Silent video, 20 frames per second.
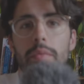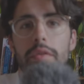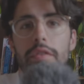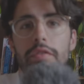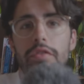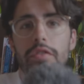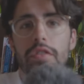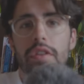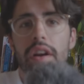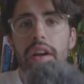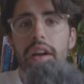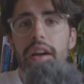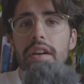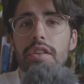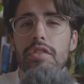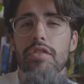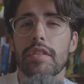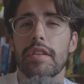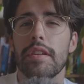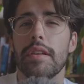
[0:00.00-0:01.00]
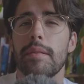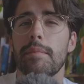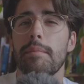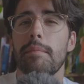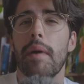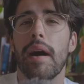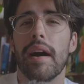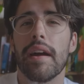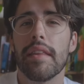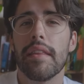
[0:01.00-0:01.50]
before I actually
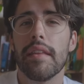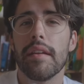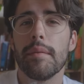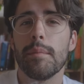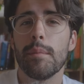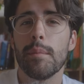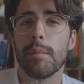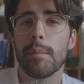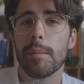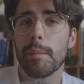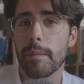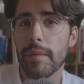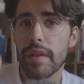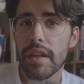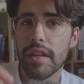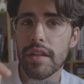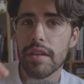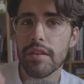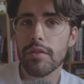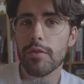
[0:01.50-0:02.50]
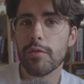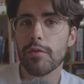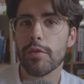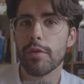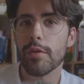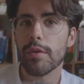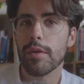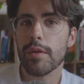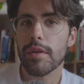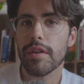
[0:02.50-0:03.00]
buy them, they need to
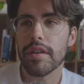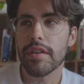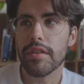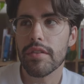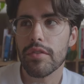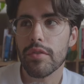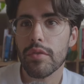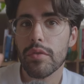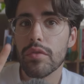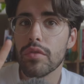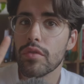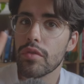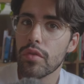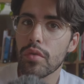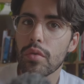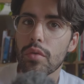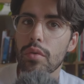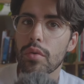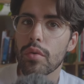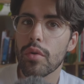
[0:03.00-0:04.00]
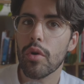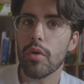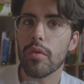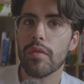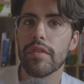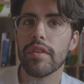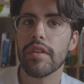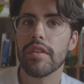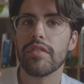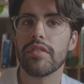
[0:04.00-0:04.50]
fall into two
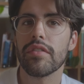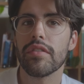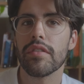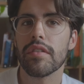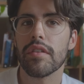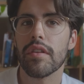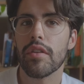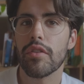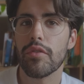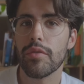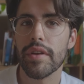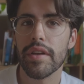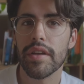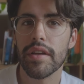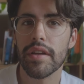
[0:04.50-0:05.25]
of these three